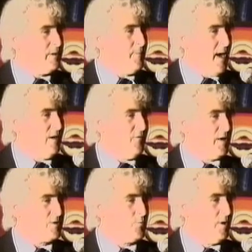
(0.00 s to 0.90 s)
to
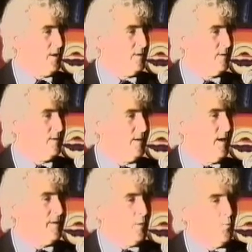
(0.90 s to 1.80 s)
manifest within.
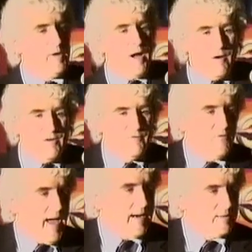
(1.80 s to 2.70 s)
That we are, in
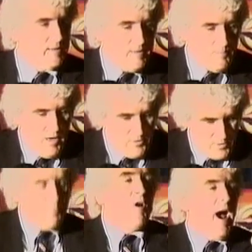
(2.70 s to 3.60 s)
fact, in part,
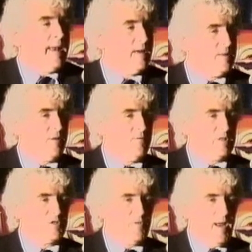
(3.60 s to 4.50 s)
the product of
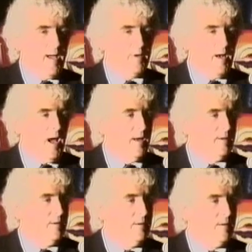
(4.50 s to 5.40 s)
this
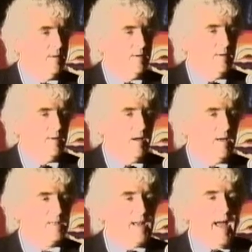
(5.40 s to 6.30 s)
phenomenon.
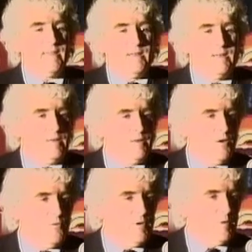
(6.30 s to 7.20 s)
It's not that,
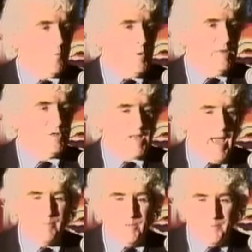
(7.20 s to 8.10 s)
that we just
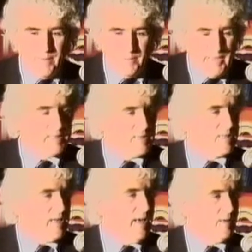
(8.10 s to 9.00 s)
happen to be able to get to
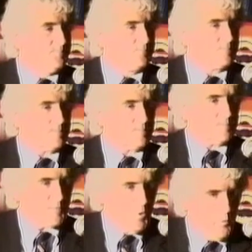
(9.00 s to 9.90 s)
see it.
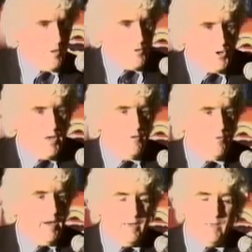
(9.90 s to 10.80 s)
We are
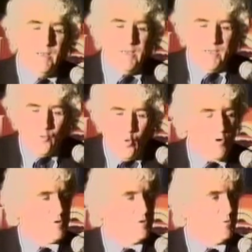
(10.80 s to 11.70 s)
generated in
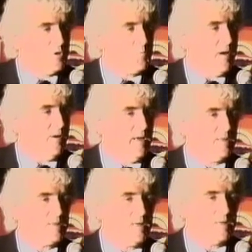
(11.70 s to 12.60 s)
order to
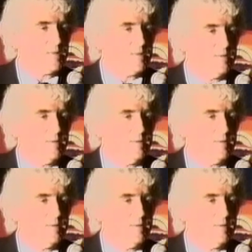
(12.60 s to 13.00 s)
experience this.